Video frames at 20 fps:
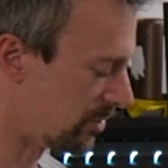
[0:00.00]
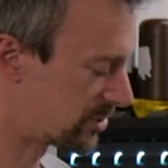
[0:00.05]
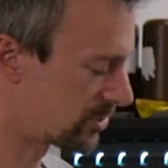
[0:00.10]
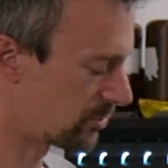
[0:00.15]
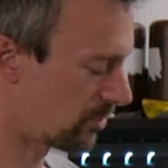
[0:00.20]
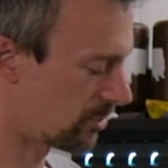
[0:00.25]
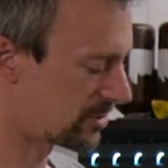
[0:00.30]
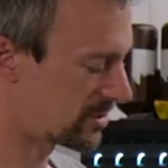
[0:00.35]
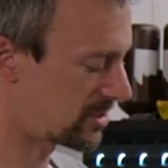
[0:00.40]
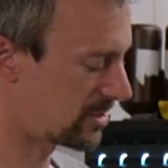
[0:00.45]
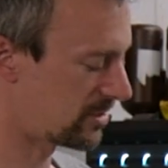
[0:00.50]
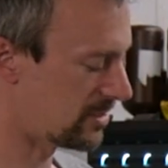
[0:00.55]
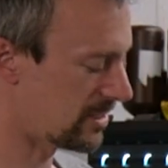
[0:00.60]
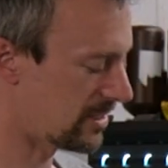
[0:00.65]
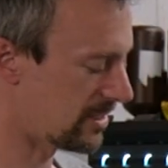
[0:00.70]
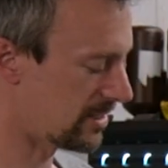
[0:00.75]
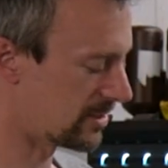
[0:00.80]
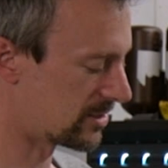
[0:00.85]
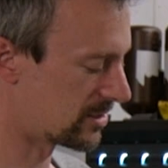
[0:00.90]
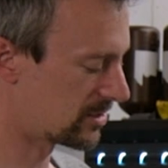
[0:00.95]
sourced
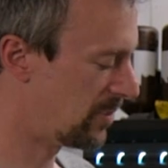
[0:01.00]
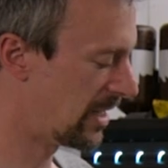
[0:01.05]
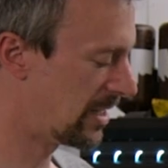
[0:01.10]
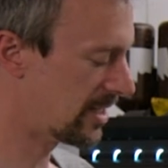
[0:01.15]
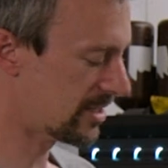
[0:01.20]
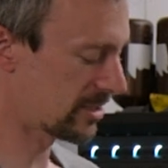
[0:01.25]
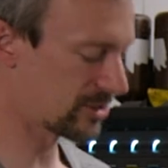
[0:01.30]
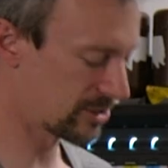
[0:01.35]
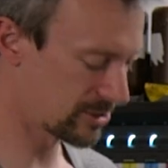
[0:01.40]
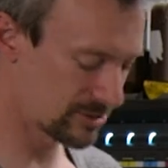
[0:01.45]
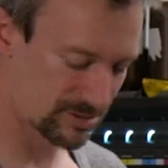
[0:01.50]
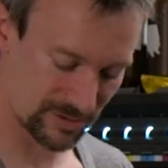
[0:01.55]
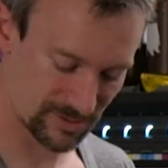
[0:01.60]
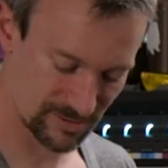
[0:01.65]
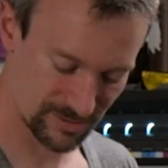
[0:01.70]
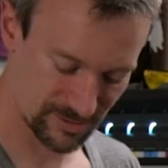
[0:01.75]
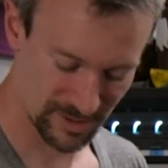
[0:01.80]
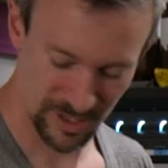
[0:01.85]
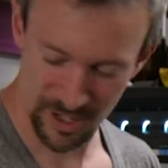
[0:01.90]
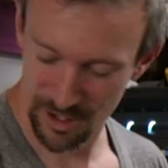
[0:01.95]
these pins
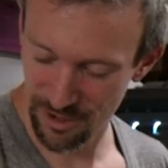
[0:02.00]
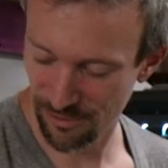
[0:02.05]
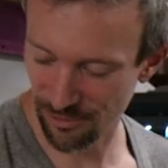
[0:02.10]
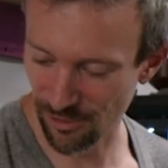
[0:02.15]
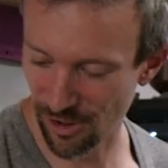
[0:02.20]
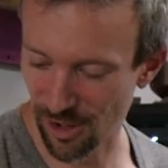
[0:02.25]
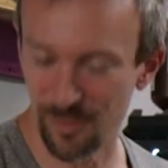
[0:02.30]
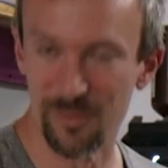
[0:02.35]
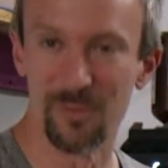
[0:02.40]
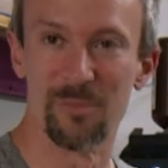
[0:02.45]
from